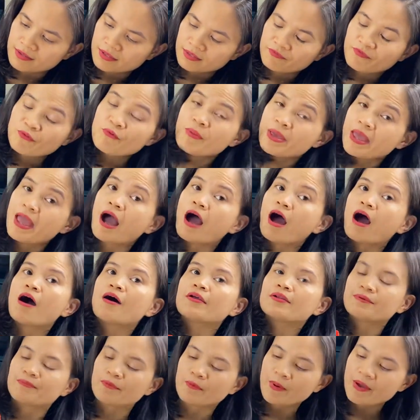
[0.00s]
Funmi or uh,
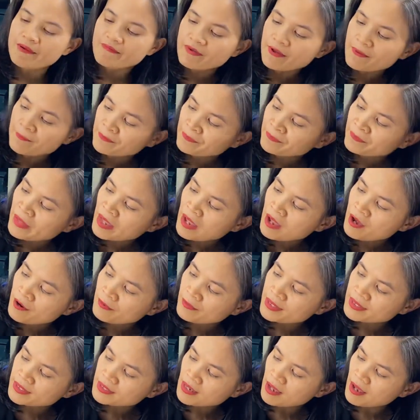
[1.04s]
deep wavy
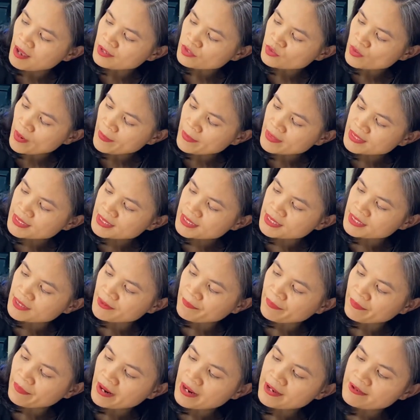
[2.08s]
with uh, 12 inches of
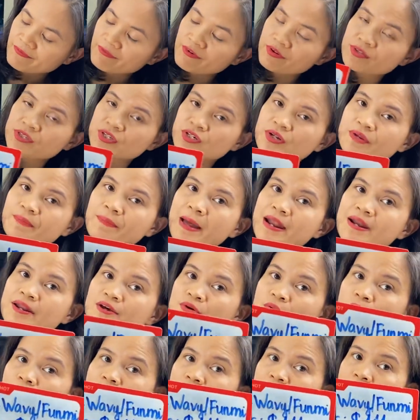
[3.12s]
price for three bundle
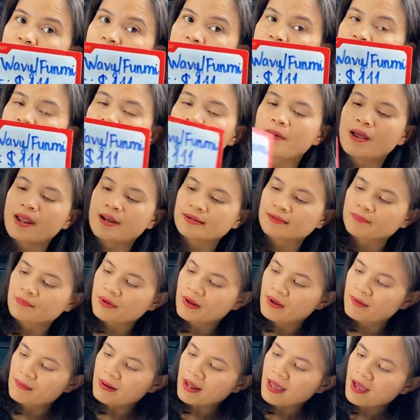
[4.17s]
one one one
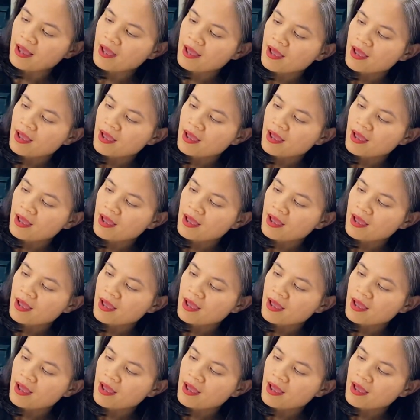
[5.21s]
dollar